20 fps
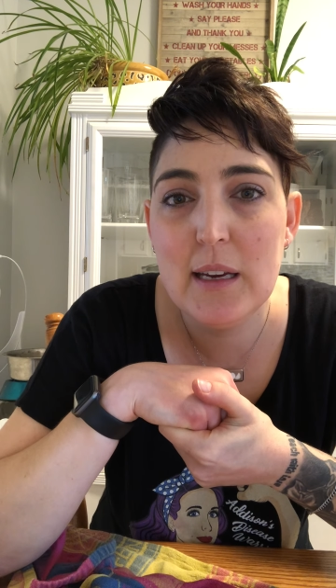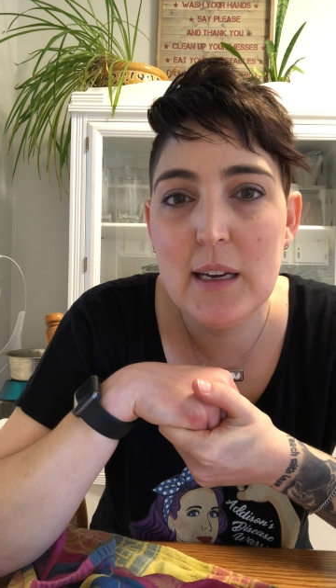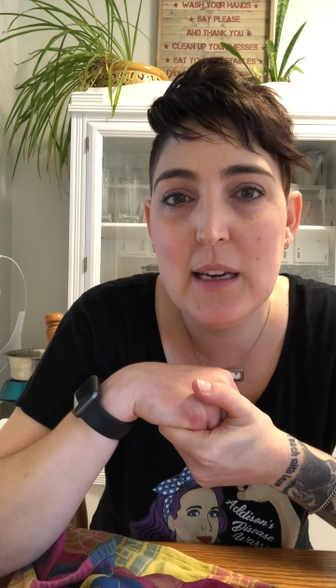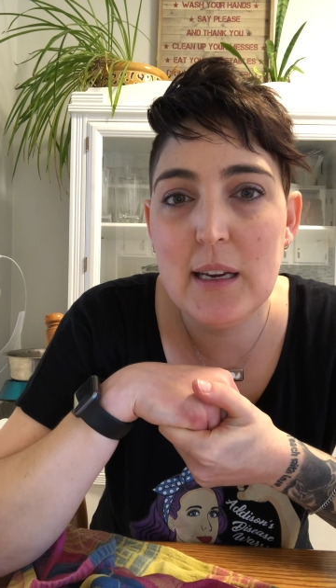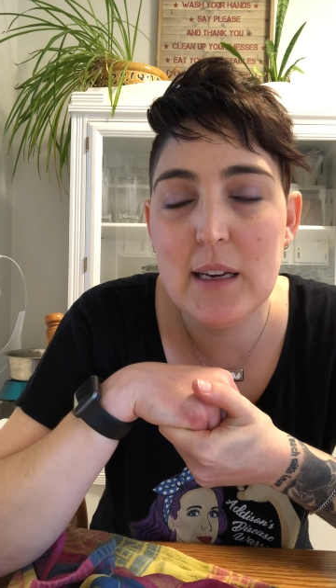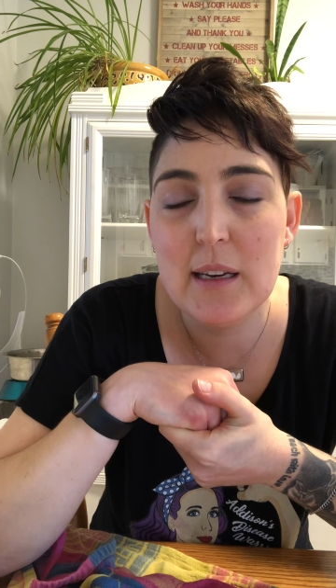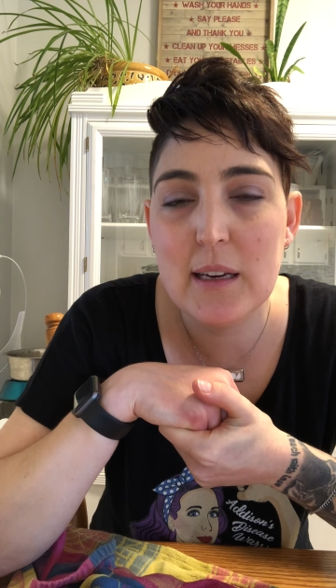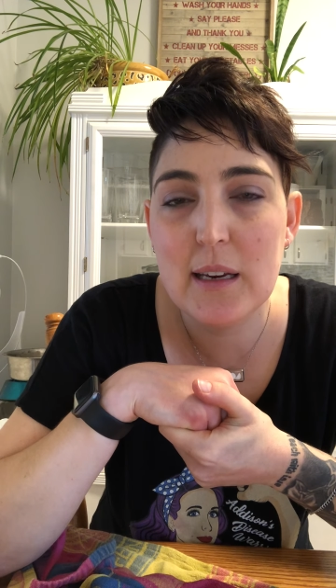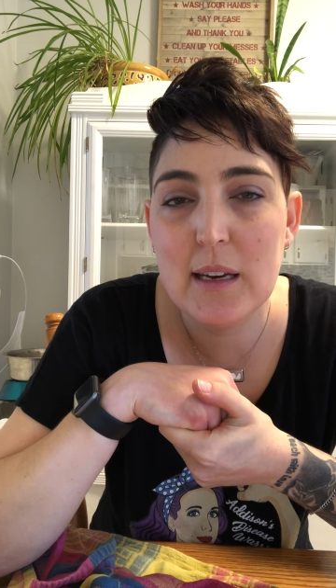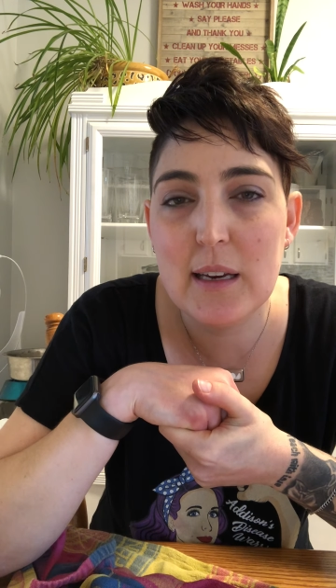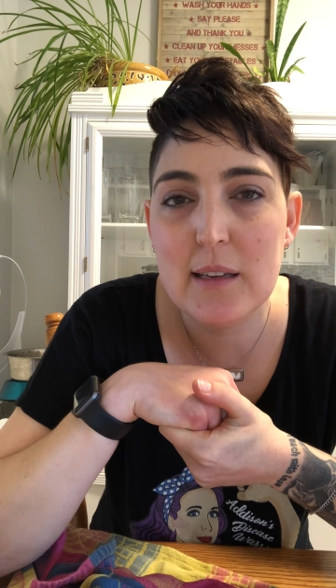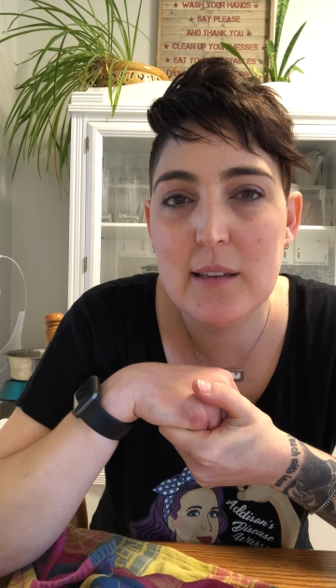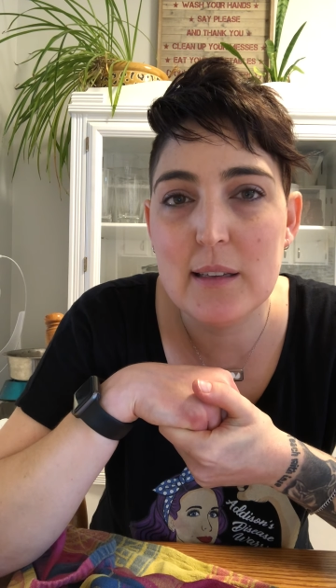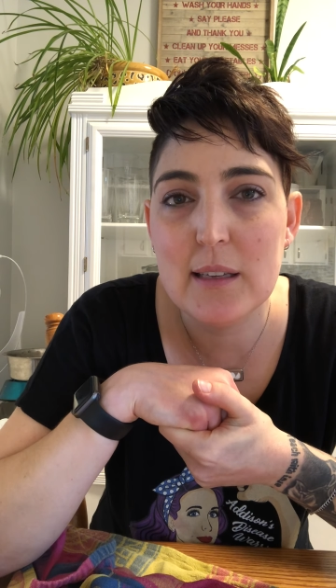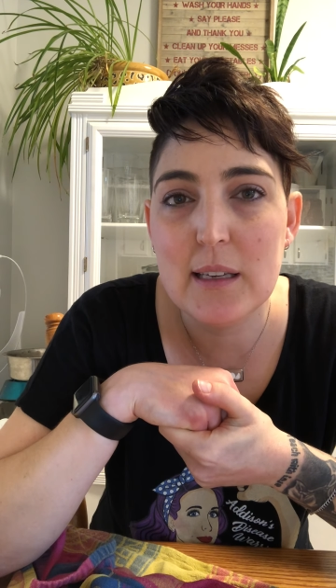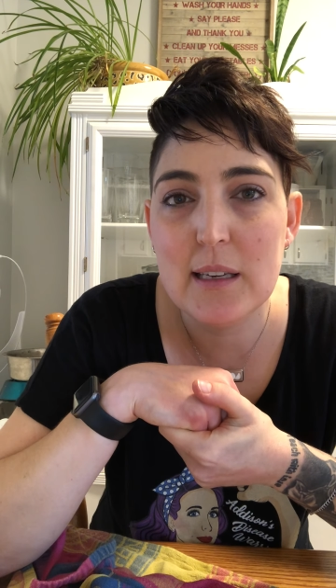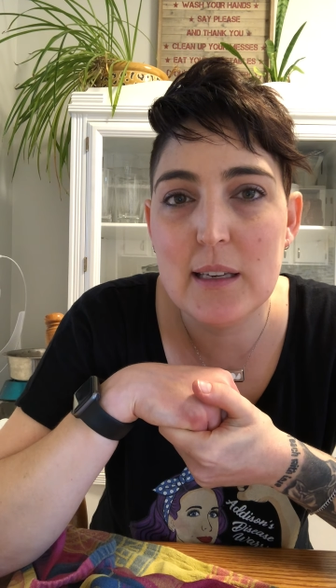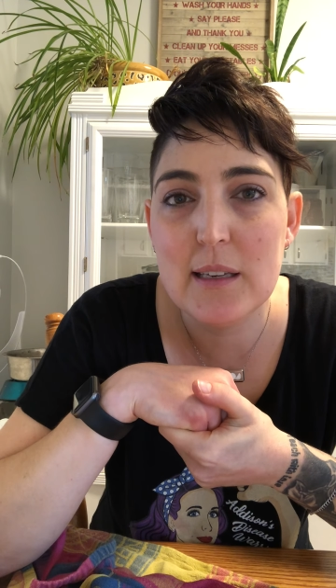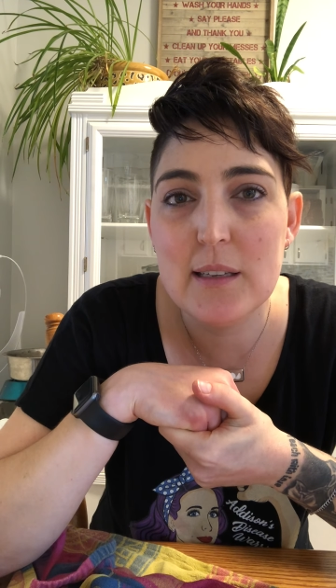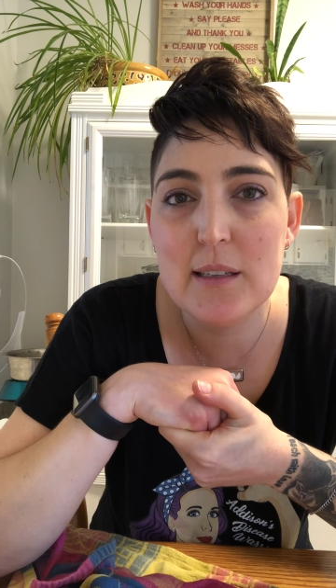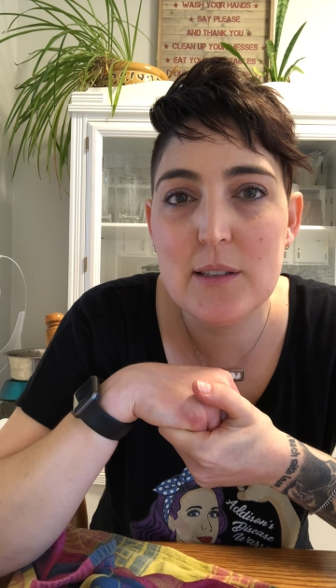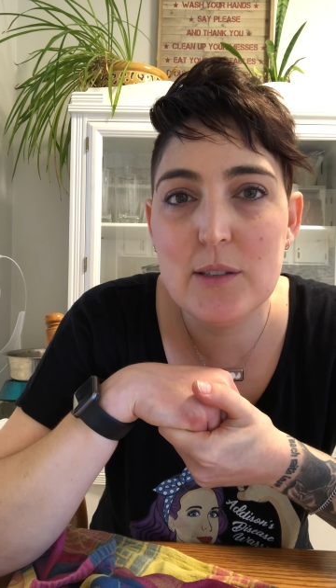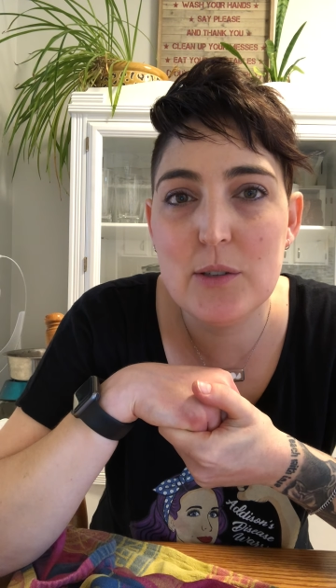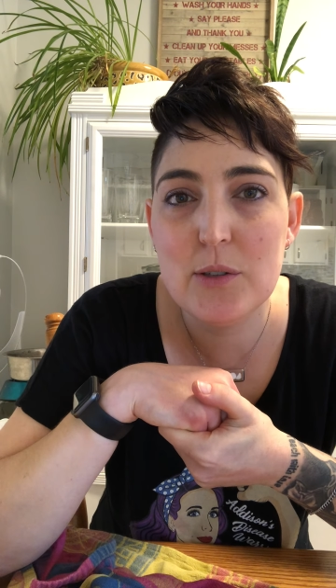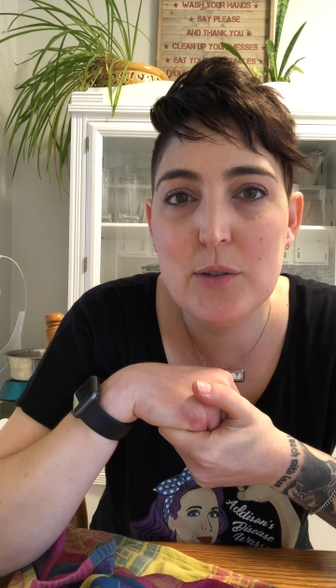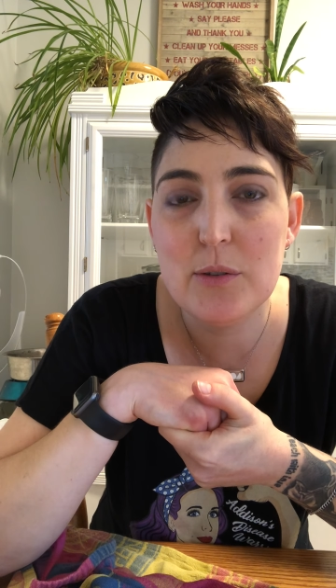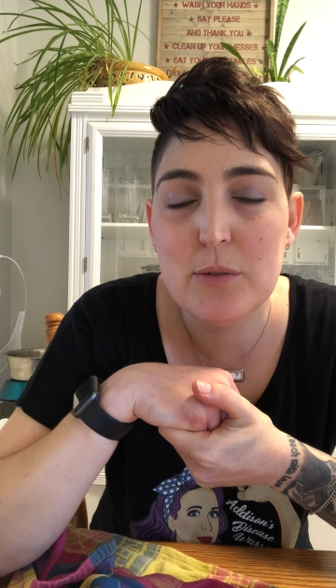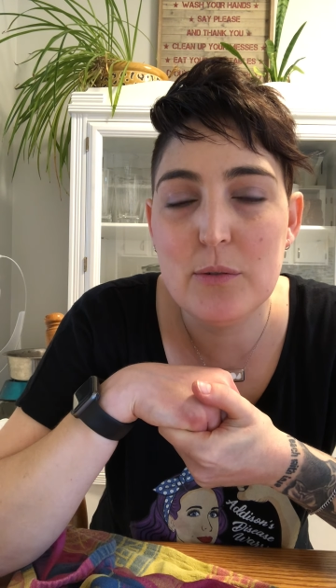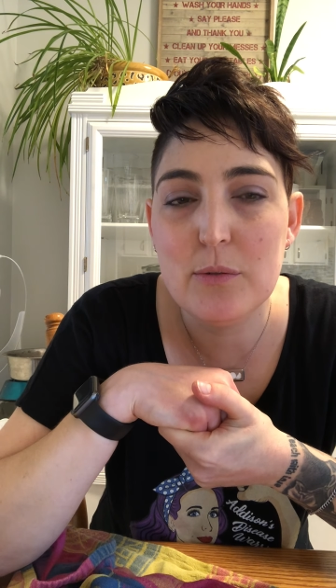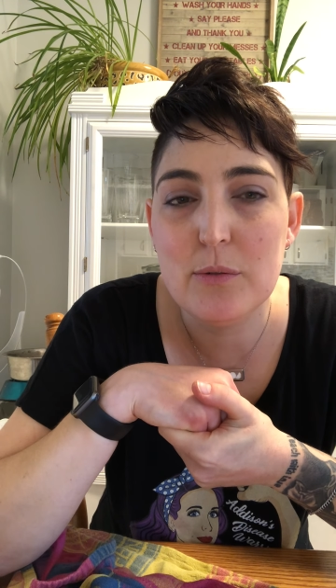it can lead
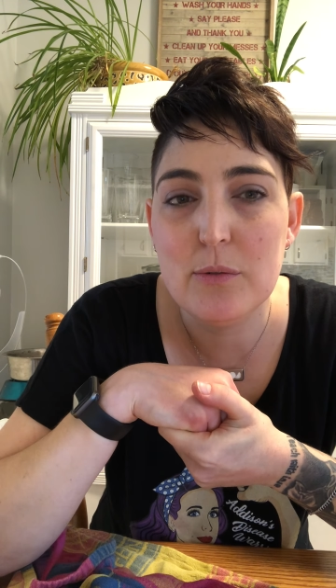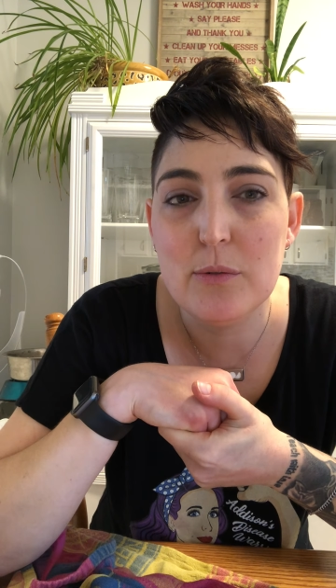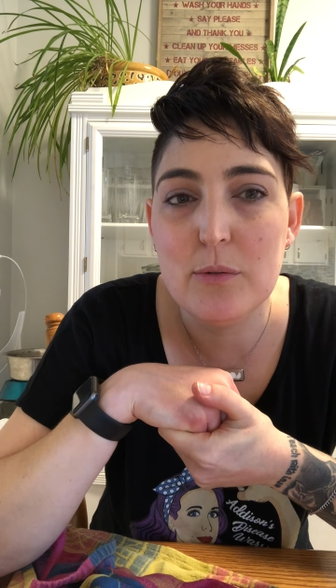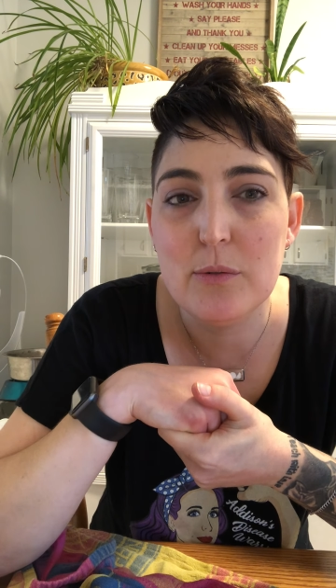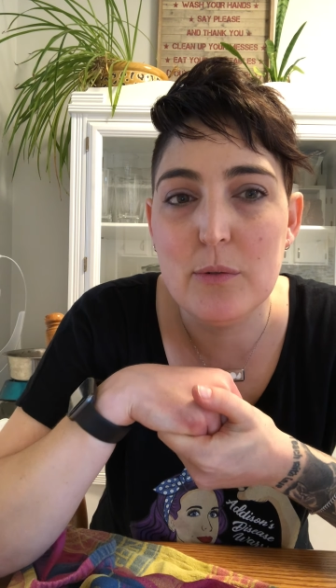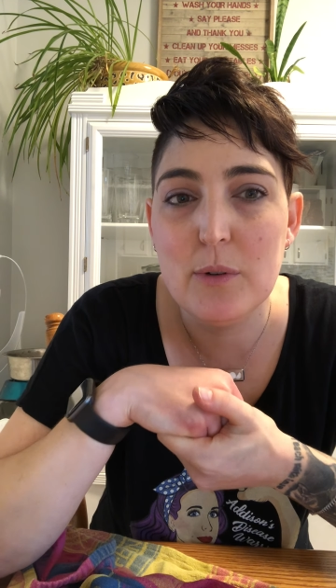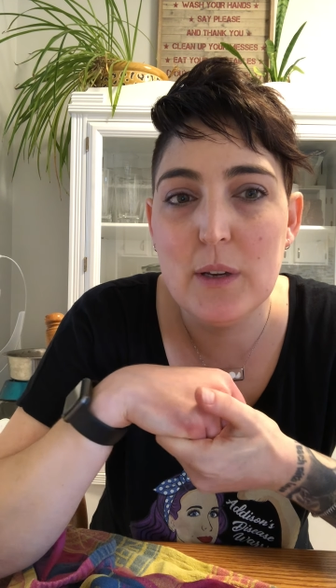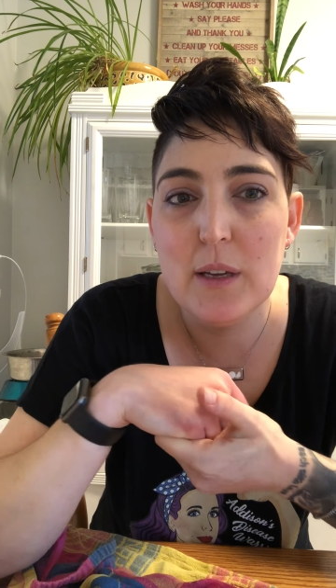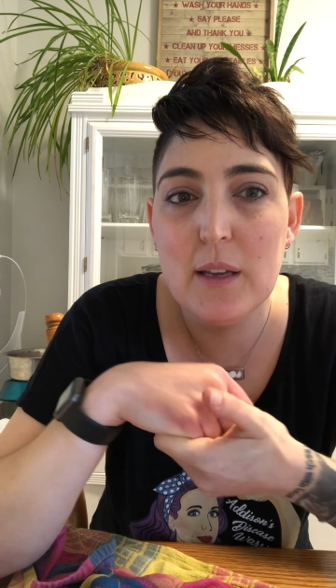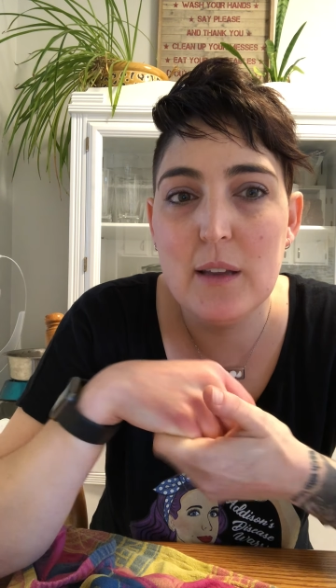to